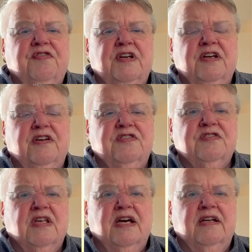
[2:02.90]
is
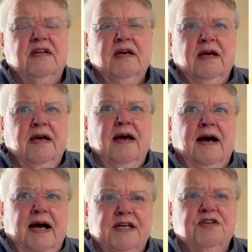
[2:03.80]
that
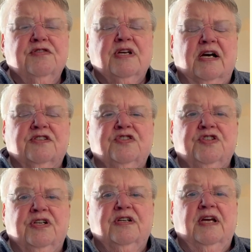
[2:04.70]
I use
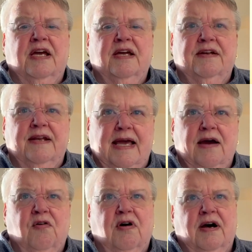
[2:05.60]
oxygen, and
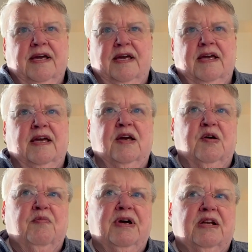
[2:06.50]
now I
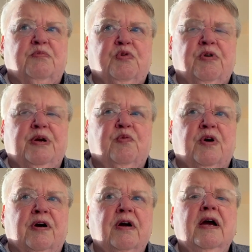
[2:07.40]
am at a point
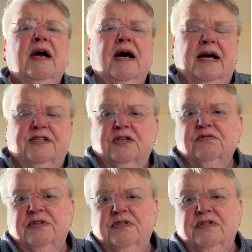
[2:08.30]
where I
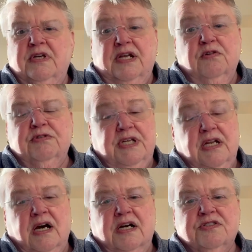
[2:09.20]
don't need
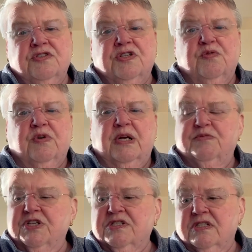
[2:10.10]
oxygen when I'm
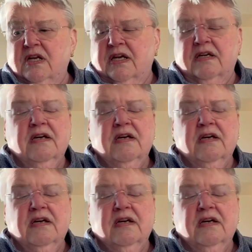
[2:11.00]
just sitting,